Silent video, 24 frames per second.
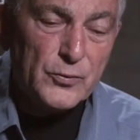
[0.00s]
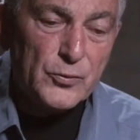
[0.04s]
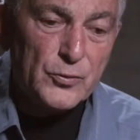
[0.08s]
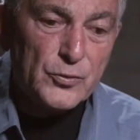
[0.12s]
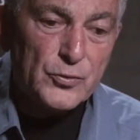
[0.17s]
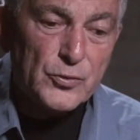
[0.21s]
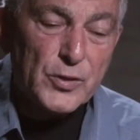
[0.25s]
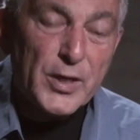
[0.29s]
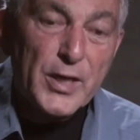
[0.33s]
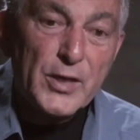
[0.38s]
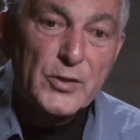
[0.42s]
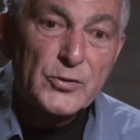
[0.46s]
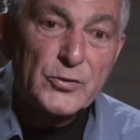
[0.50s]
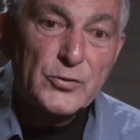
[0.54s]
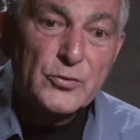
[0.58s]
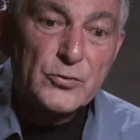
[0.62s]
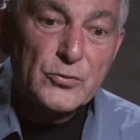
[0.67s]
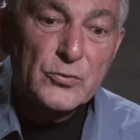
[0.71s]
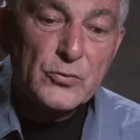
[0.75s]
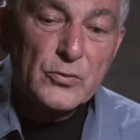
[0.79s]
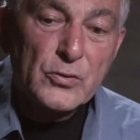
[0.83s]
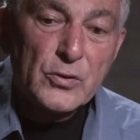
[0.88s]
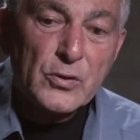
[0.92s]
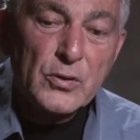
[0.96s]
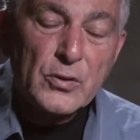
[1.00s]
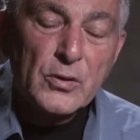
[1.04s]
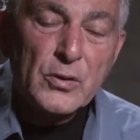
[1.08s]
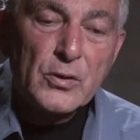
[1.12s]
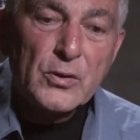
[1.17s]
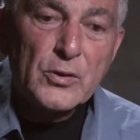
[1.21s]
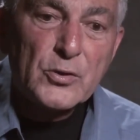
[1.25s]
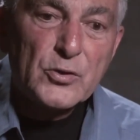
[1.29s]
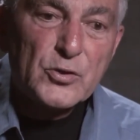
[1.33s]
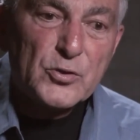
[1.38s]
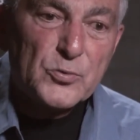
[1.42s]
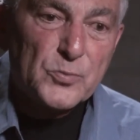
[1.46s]
the future. As to
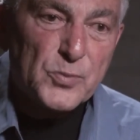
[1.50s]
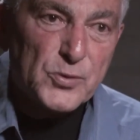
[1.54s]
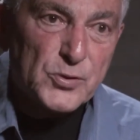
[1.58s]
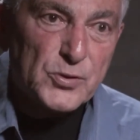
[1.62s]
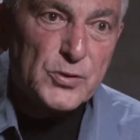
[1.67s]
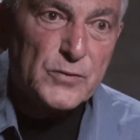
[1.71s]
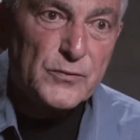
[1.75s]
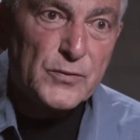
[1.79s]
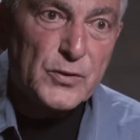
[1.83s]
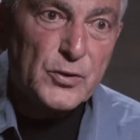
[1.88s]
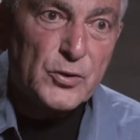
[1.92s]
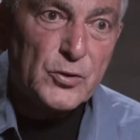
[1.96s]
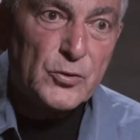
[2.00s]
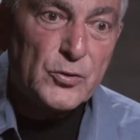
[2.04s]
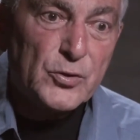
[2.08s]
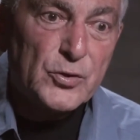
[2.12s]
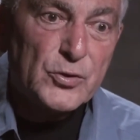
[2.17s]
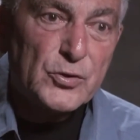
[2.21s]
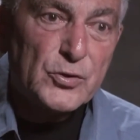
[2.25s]
specific